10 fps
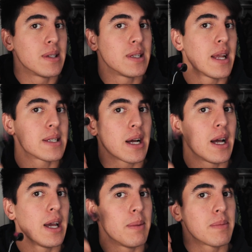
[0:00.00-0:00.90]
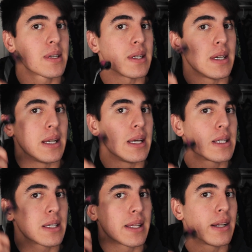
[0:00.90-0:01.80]
10 times in
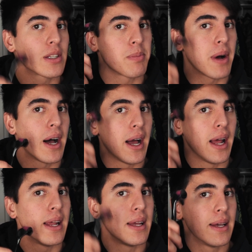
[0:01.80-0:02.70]
each little spot,